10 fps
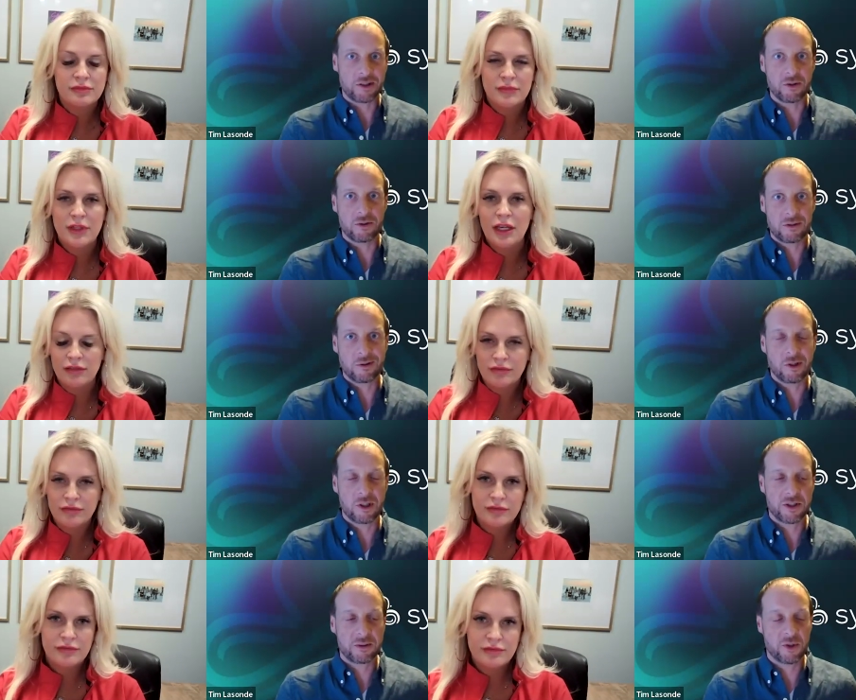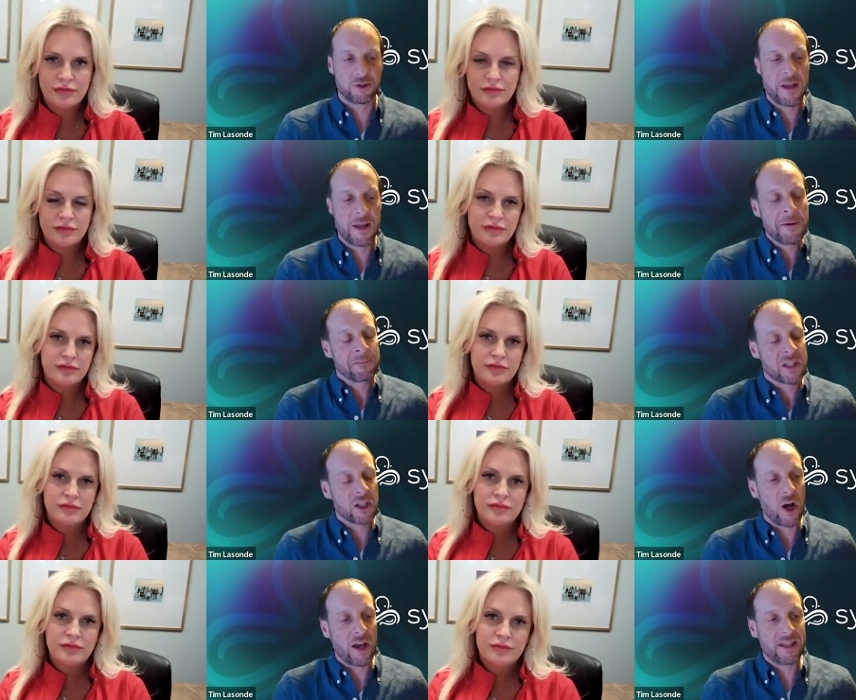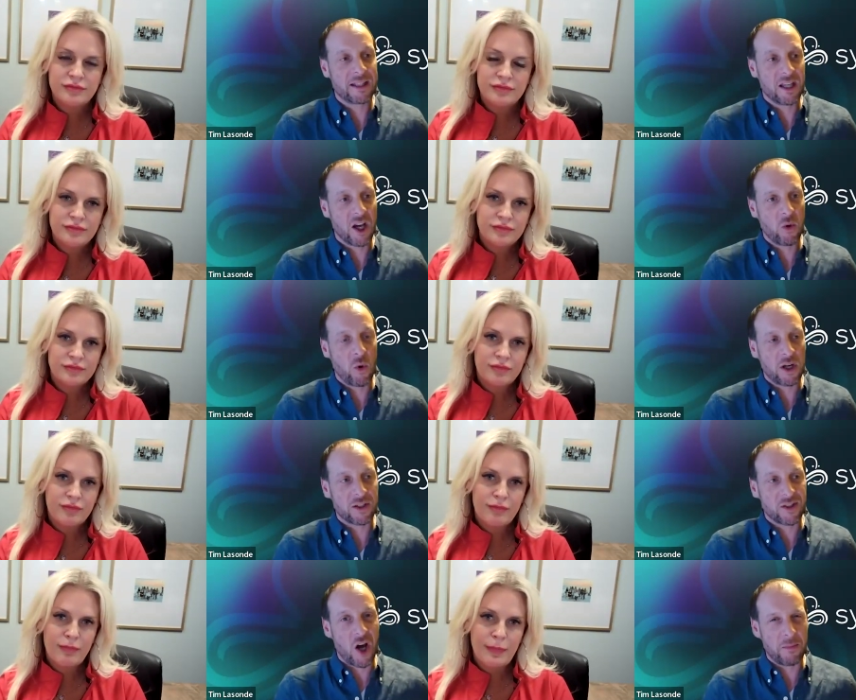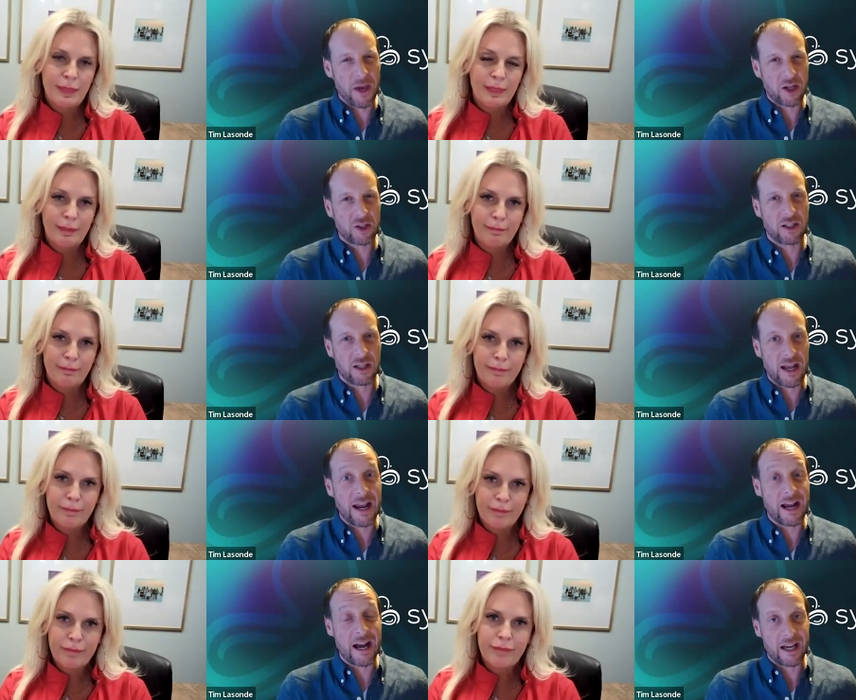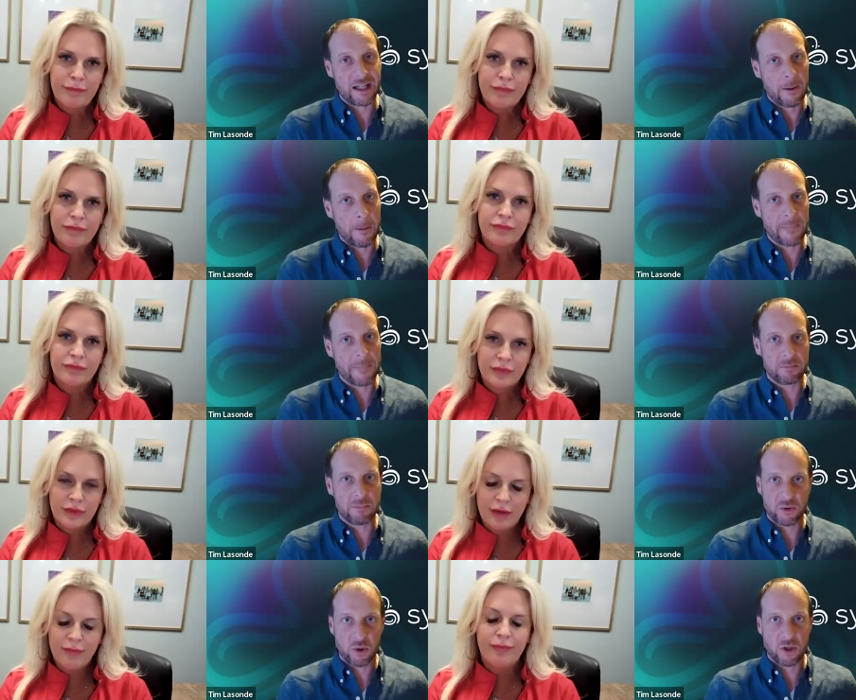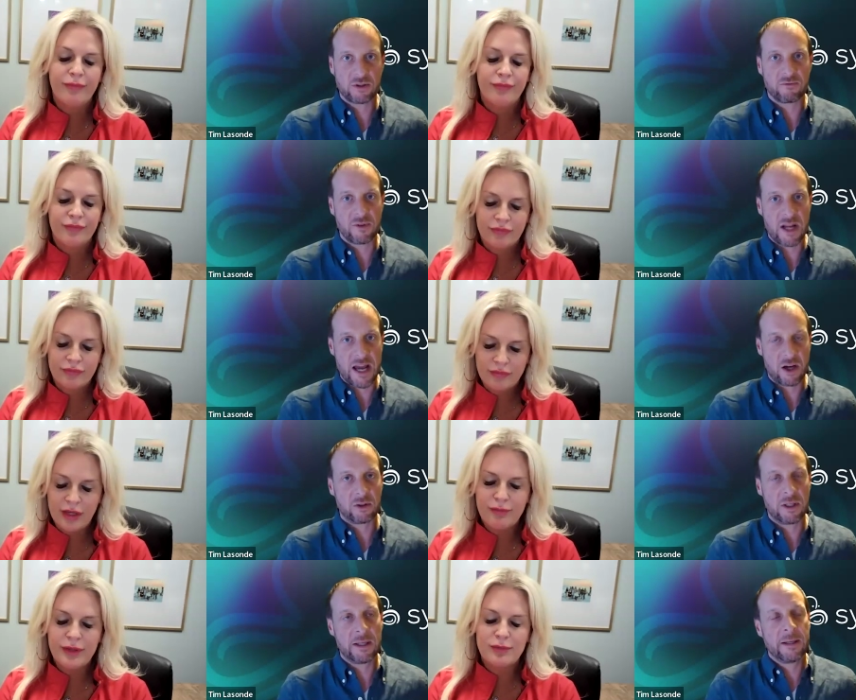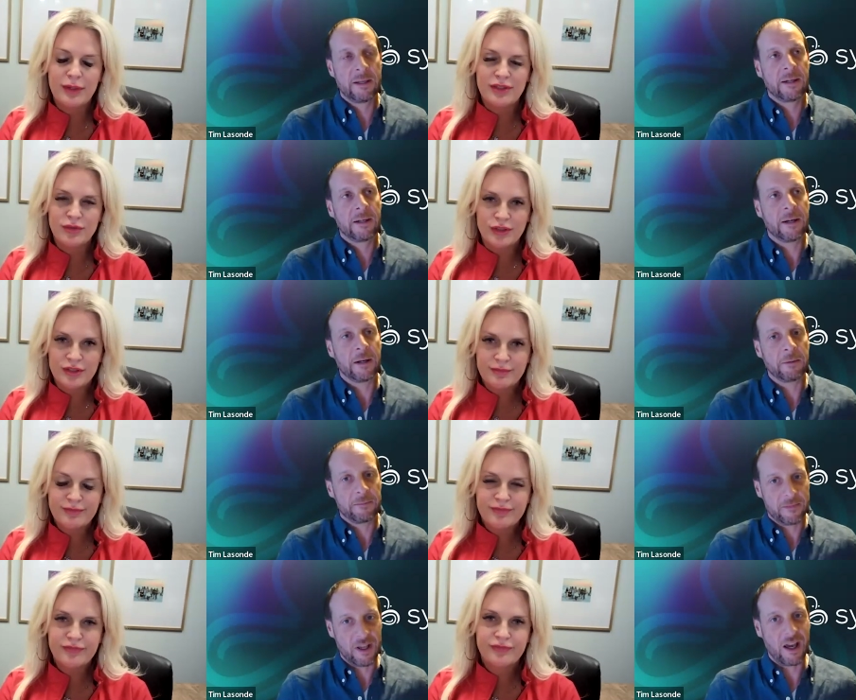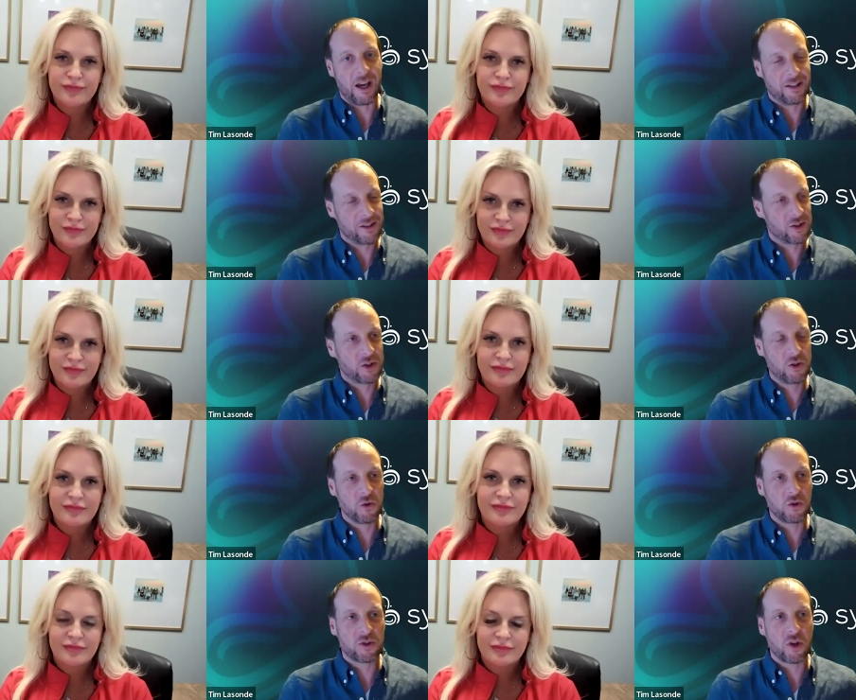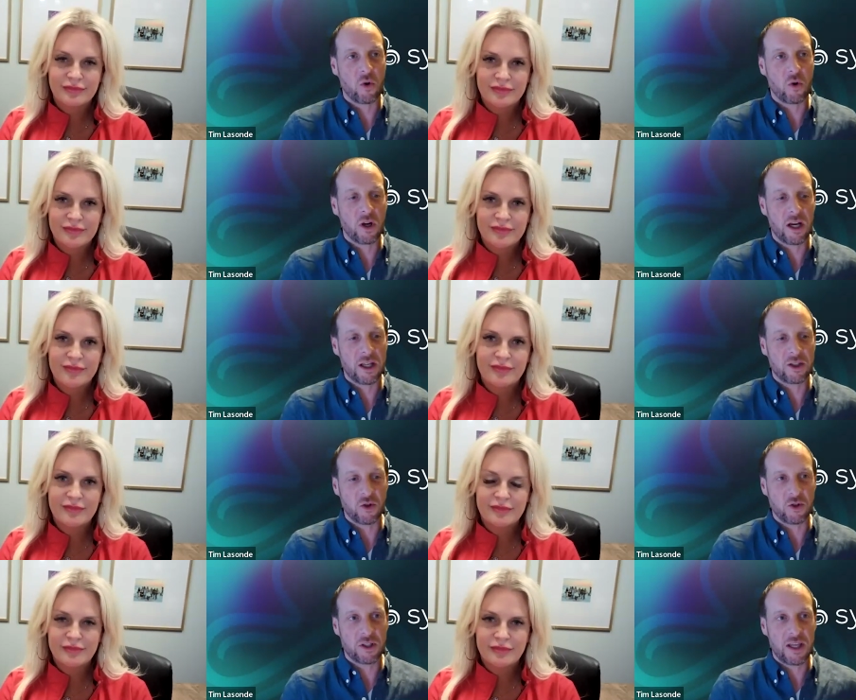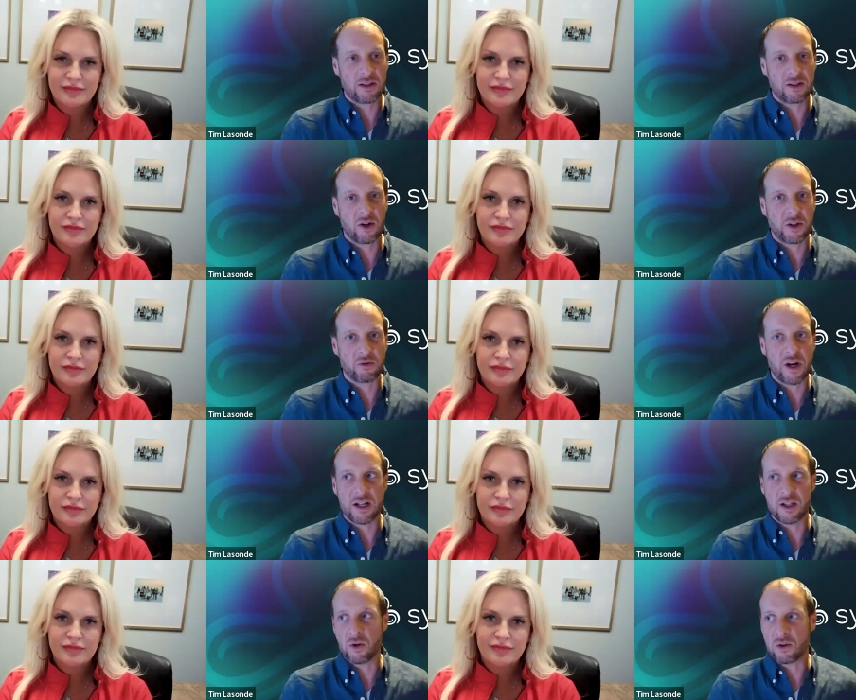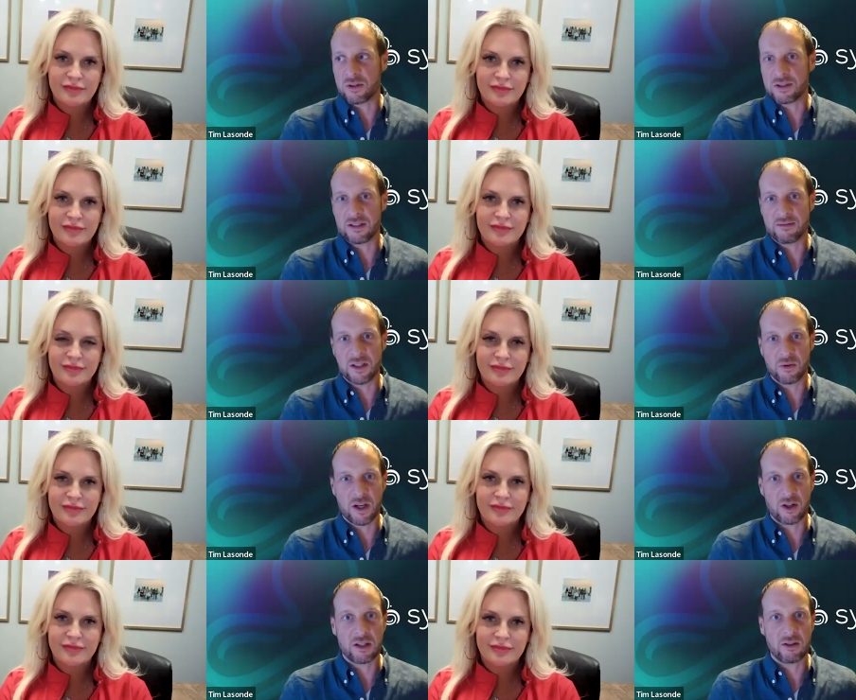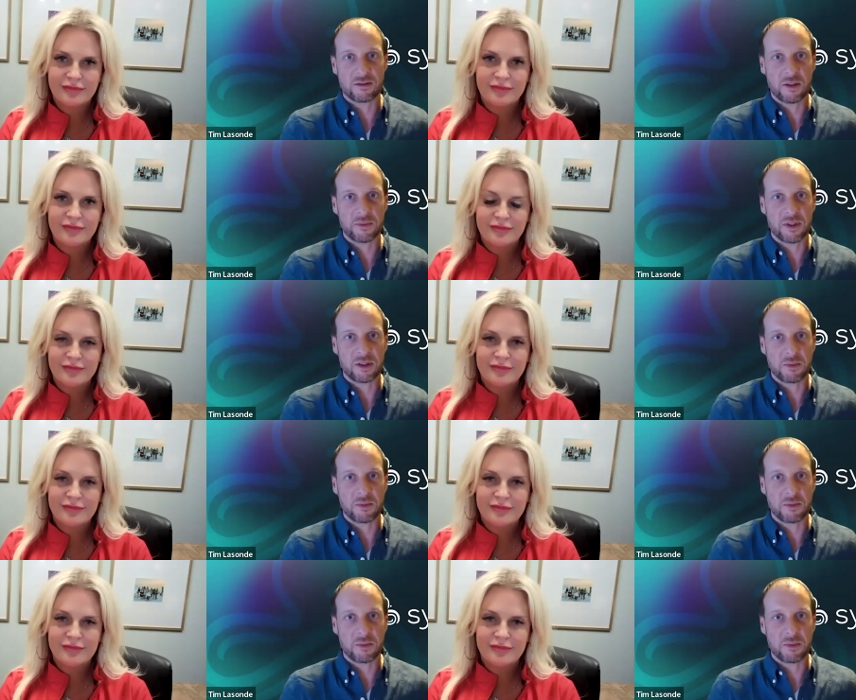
Speaker 1: to to yeah. your customers you know i think the other one is automation and ai big buzzwords now
Speaker 2: yeah, big buzzwords. Um,
Speaker 1: yeah huge so uh, you know you can't turn on the radio or the tv without hearing something